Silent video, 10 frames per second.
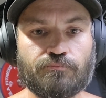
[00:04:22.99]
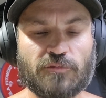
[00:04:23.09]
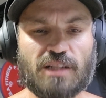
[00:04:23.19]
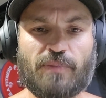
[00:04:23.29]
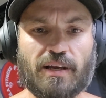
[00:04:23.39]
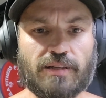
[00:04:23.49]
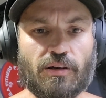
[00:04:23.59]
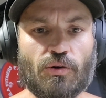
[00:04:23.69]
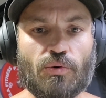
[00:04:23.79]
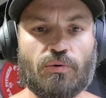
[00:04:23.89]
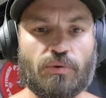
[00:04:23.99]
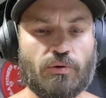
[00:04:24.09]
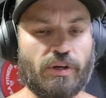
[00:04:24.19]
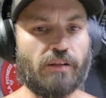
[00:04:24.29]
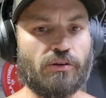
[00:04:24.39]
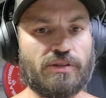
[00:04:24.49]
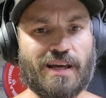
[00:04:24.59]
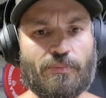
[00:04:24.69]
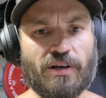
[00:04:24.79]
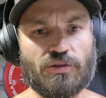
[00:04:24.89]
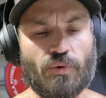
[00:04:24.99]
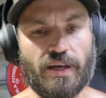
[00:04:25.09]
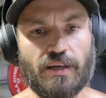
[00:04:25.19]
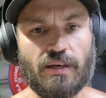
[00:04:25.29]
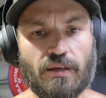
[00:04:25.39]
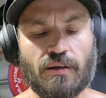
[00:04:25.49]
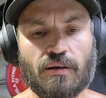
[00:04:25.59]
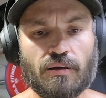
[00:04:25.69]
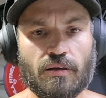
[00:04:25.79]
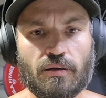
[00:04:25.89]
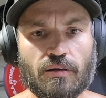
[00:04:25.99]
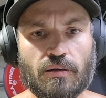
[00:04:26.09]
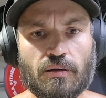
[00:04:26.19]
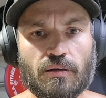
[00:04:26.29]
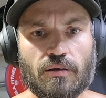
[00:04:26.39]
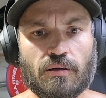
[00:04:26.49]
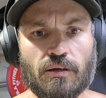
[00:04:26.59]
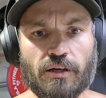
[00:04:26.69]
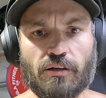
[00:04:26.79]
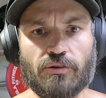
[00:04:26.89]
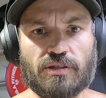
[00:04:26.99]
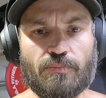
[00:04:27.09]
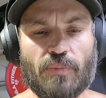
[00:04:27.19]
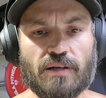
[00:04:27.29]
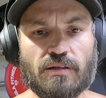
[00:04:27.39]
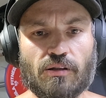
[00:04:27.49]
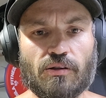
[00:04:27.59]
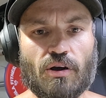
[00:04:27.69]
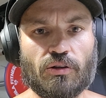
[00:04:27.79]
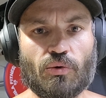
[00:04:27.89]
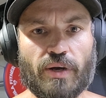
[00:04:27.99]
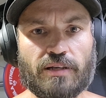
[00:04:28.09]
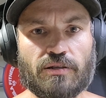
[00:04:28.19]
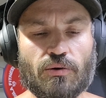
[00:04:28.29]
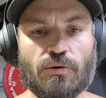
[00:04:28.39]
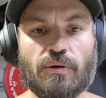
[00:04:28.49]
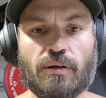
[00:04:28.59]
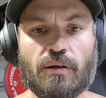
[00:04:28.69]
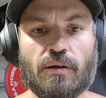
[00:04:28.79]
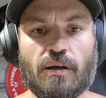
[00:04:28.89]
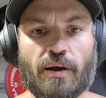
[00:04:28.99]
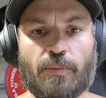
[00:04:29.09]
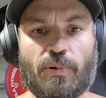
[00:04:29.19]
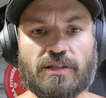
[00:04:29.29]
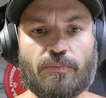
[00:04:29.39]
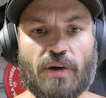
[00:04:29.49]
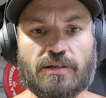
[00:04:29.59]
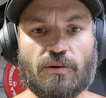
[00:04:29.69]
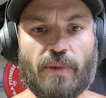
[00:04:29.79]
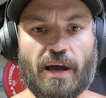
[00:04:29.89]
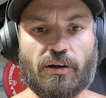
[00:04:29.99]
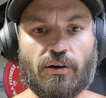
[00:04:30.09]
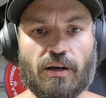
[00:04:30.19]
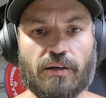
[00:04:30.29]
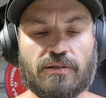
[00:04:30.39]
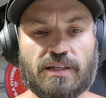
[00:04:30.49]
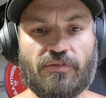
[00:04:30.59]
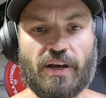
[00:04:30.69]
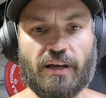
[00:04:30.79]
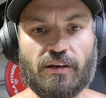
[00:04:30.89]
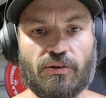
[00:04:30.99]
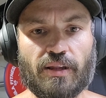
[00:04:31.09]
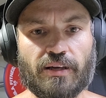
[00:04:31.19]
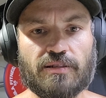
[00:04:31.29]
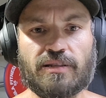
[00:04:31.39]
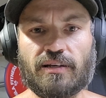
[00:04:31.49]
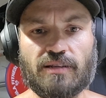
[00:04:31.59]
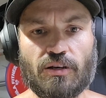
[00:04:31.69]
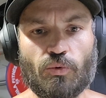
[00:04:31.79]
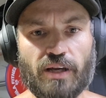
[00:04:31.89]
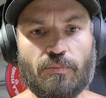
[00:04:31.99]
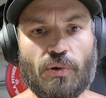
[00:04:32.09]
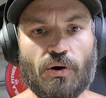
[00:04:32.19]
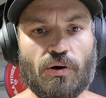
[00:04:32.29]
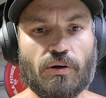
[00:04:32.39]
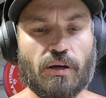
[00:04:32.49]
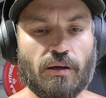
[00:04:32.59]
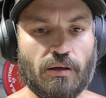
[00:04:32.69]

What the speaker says: Just because I know when you lose that much weight, you're going to lose some muscle along the way. So I'm going to put some muscle back on, see if I can do like a 16-week bulk.